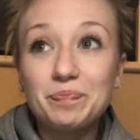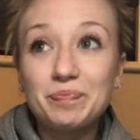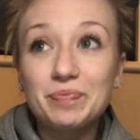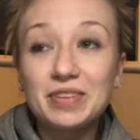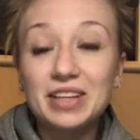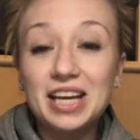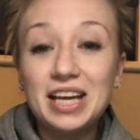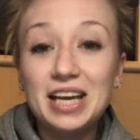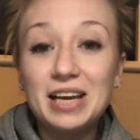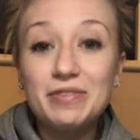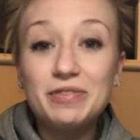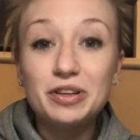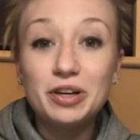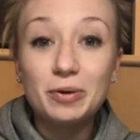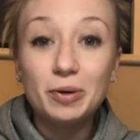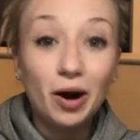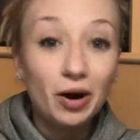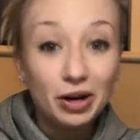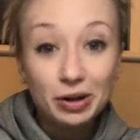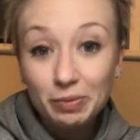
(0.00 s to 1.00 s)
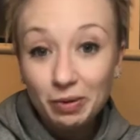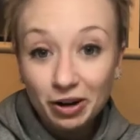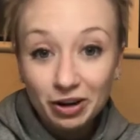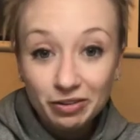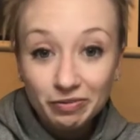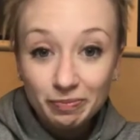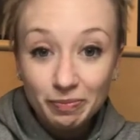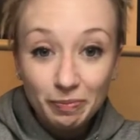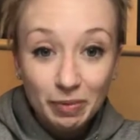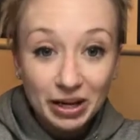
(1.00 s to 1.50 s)
if you're already part of
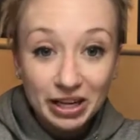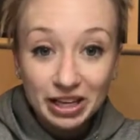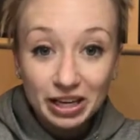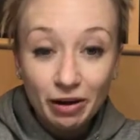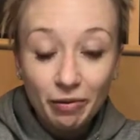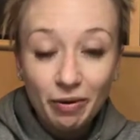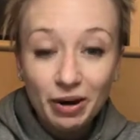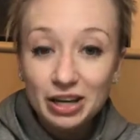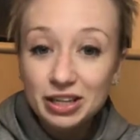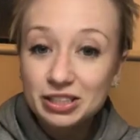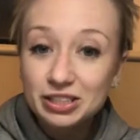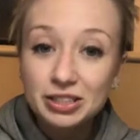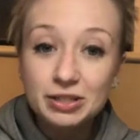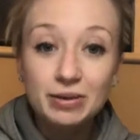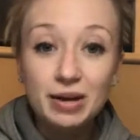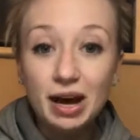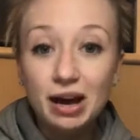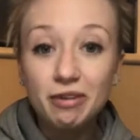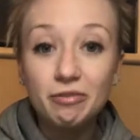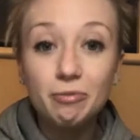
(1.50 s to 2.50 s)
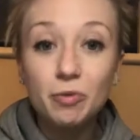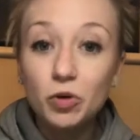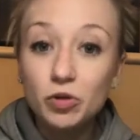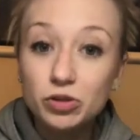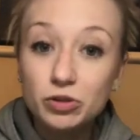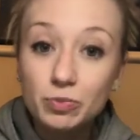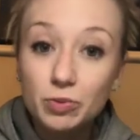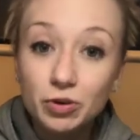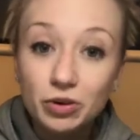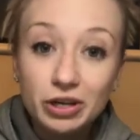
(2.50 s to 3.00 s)
Mighty Networks, you'd have
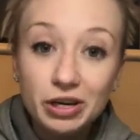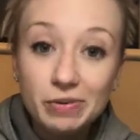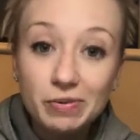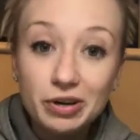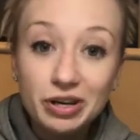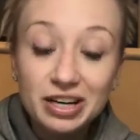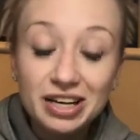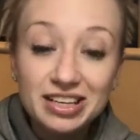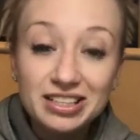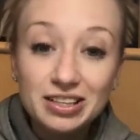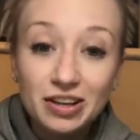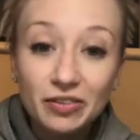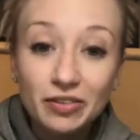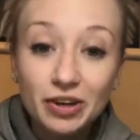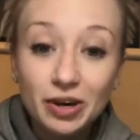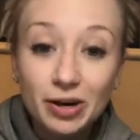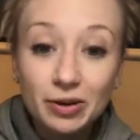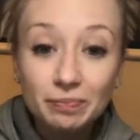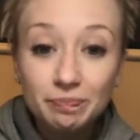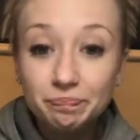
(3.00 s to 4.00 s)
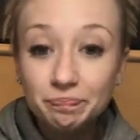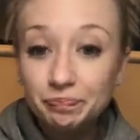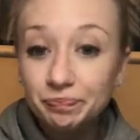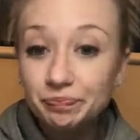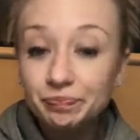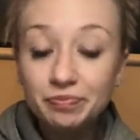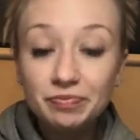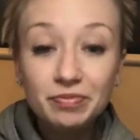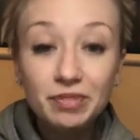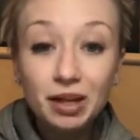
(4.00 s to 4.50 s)
multiple communities on there.
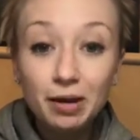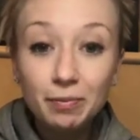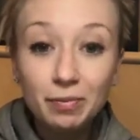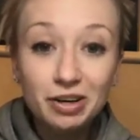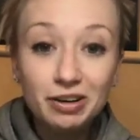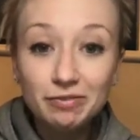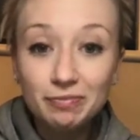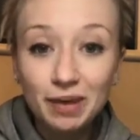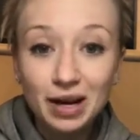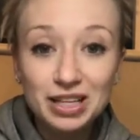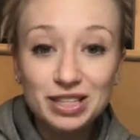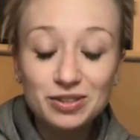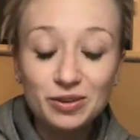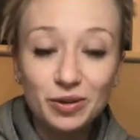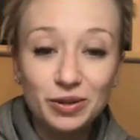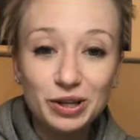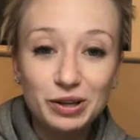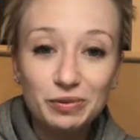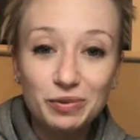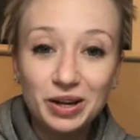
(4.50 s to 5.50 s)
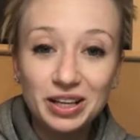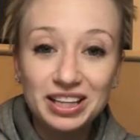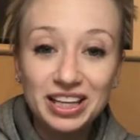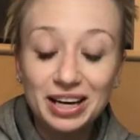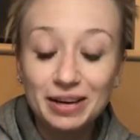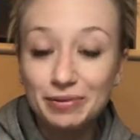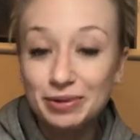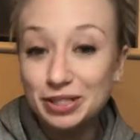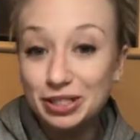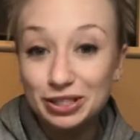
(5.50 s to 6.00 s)
But if mine's the only one, then it
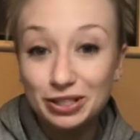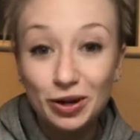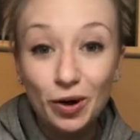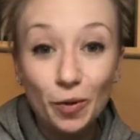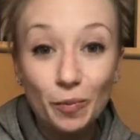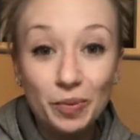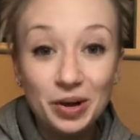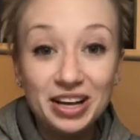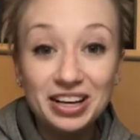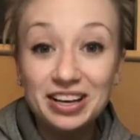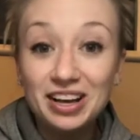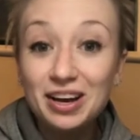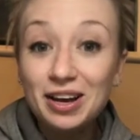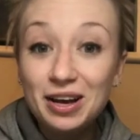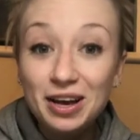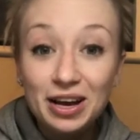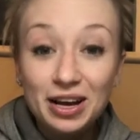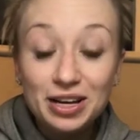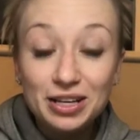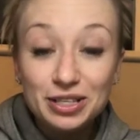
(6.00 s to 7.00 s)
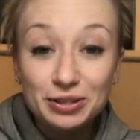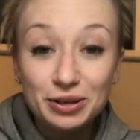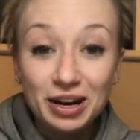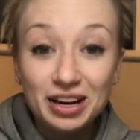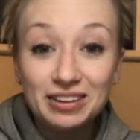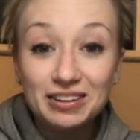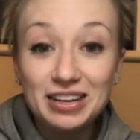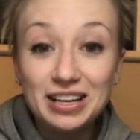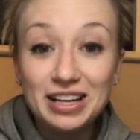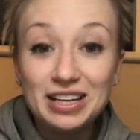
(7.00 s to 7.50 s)
would just open
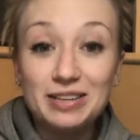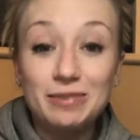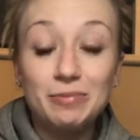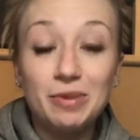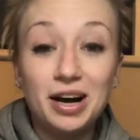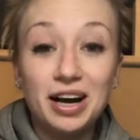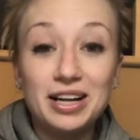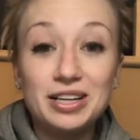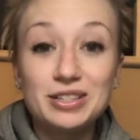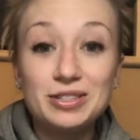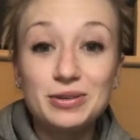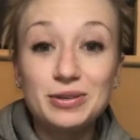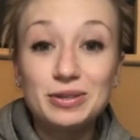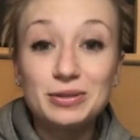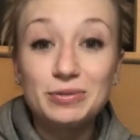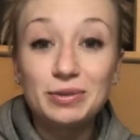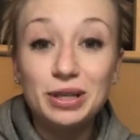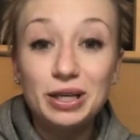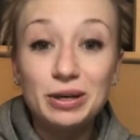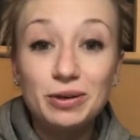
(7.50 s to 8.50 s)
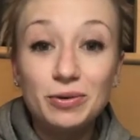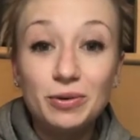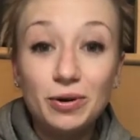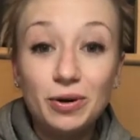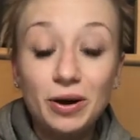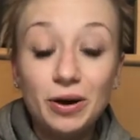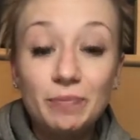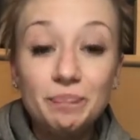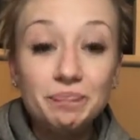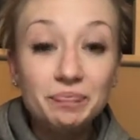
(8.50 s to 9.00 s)
directly into mine. So it's really
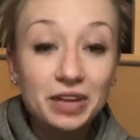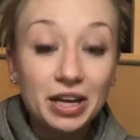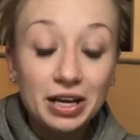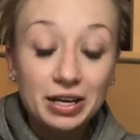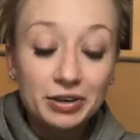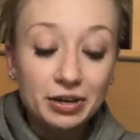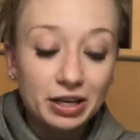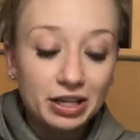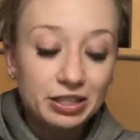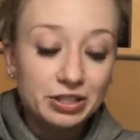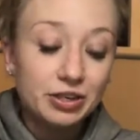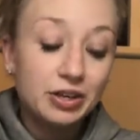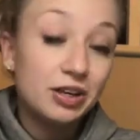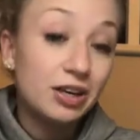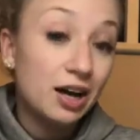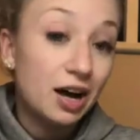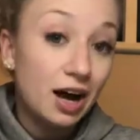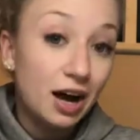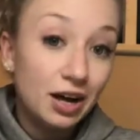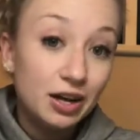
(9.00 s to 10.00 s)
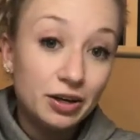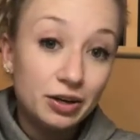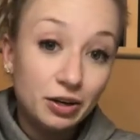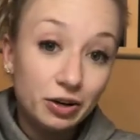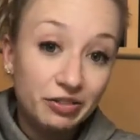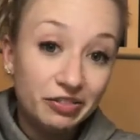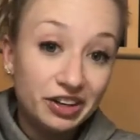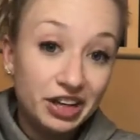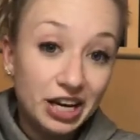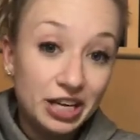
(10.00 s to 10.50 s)
cool. You can turn on
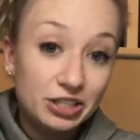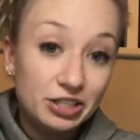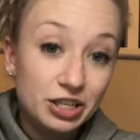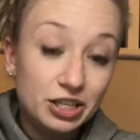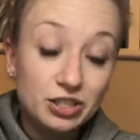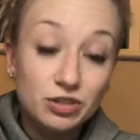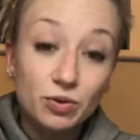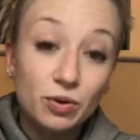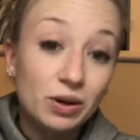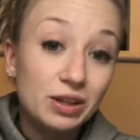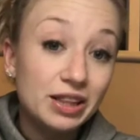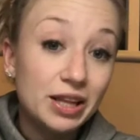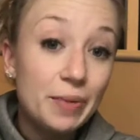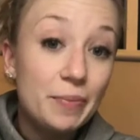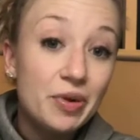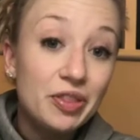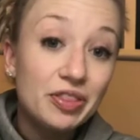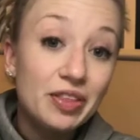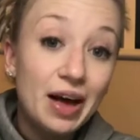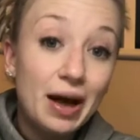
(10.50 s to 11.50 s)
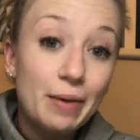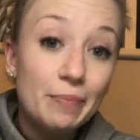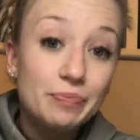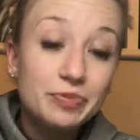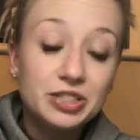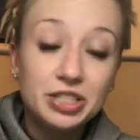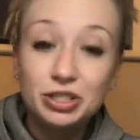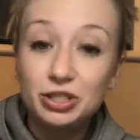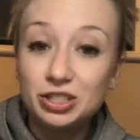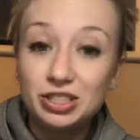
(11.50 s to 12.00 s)
notifications or limit them
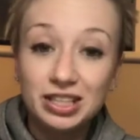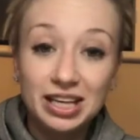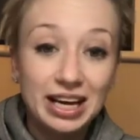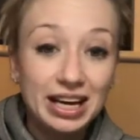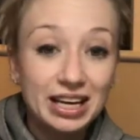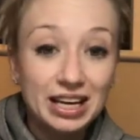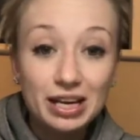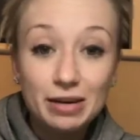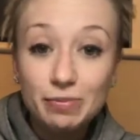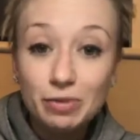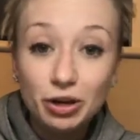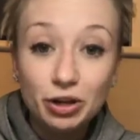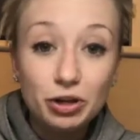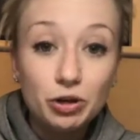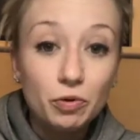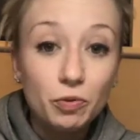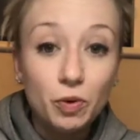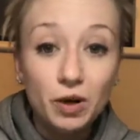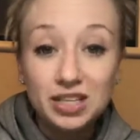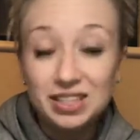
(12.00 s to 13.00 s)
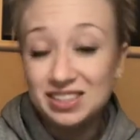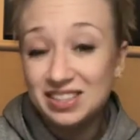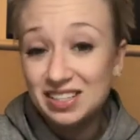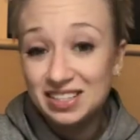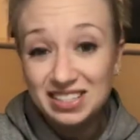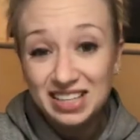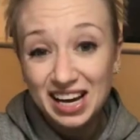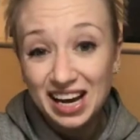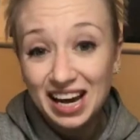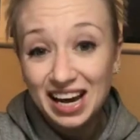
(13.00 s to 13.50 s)
to just like email you once a
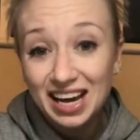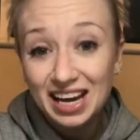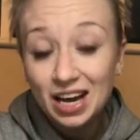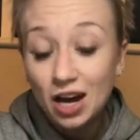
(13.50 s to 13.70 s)
day,